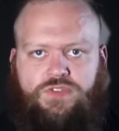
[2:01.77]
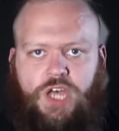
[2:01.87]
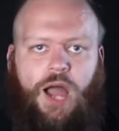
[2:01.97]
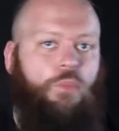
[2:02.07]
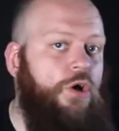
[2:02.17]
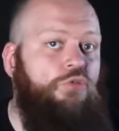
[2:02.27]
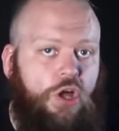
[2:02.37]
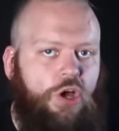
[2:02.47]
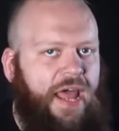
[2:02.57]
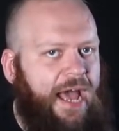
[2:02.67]
of time will
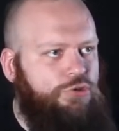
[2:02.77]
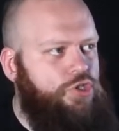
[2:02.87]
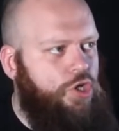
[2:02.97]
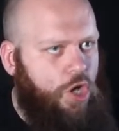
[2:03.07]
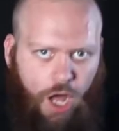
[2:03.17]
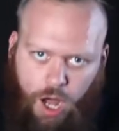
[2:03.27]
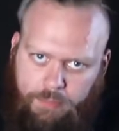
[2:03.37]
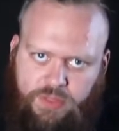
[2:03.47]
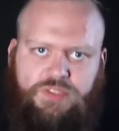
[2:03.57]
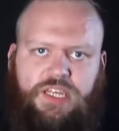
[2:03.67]
learn how to
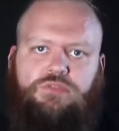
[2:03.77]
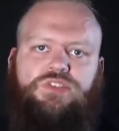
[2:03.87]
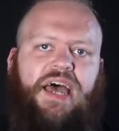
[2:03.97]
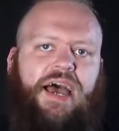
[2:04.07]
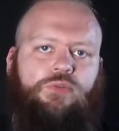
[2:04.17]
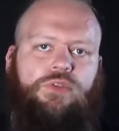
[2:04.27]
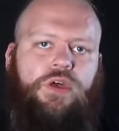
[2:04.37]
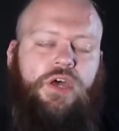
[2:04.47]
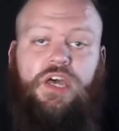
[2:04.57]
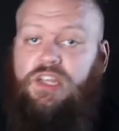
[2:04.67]
calm themselves down.
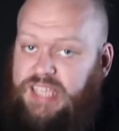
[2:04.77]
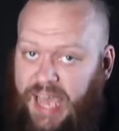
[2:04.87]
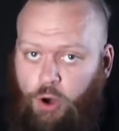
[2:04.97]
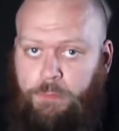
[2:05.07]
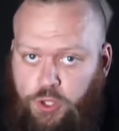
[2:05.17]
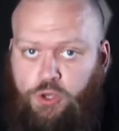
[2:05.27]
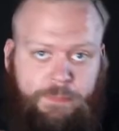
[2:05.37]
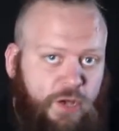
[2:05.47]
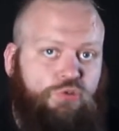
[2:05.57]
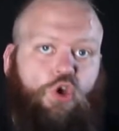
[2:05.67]
To help you
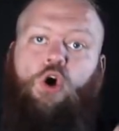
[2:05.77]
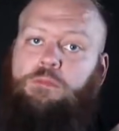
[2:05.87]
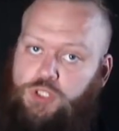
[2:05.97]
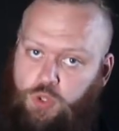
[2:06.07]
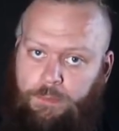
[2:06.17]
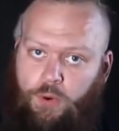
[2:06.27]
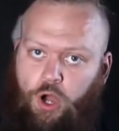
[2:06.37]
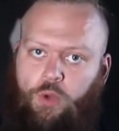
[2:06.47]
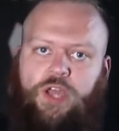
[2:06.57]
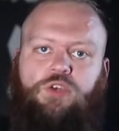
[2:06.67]
build up to a
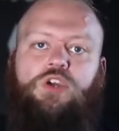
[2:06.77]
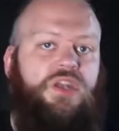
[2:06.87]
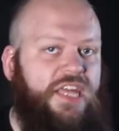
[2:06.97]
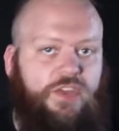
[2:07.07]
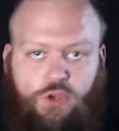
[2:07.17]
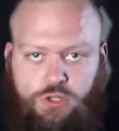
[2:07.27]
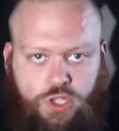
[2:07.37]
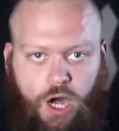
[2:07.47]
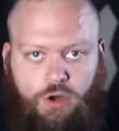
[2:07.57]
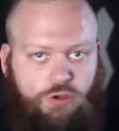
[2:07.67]
point where you can leave your
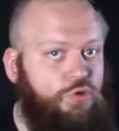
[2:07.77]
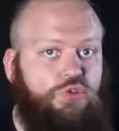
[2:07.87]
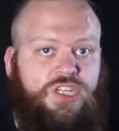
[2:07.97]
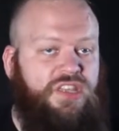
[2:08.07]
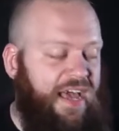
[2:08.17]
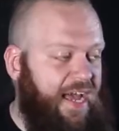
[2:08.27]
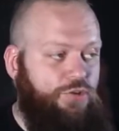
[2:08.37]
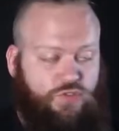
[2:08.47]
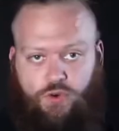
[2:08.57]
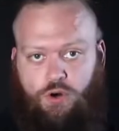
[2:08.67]
dog loose in the
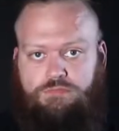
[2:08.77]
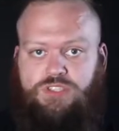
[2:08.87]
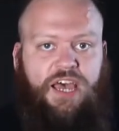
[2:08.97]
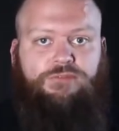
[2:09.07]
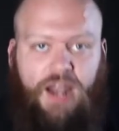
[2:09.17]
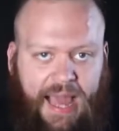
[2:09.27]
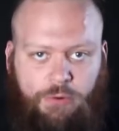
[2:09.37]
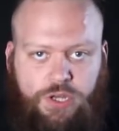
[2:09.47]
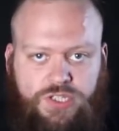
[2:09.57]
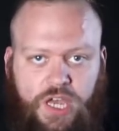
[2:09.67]
house for several
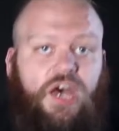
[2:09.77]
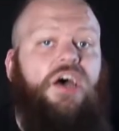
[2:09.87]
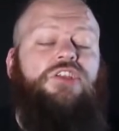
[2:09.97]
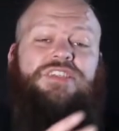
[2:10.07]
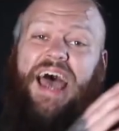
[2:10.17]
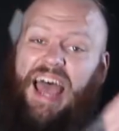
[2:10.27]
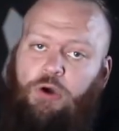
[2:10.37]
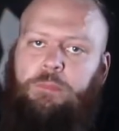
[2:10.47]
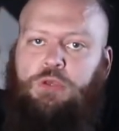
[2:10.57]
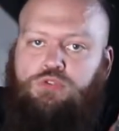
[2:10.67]
hours, and to
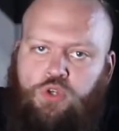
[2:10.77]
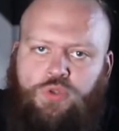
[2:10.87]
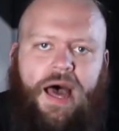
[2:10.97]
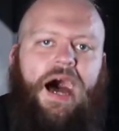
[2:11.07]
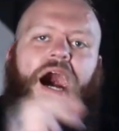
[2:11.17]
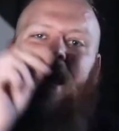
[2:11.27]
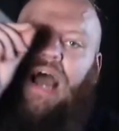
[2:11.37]
help you do that, I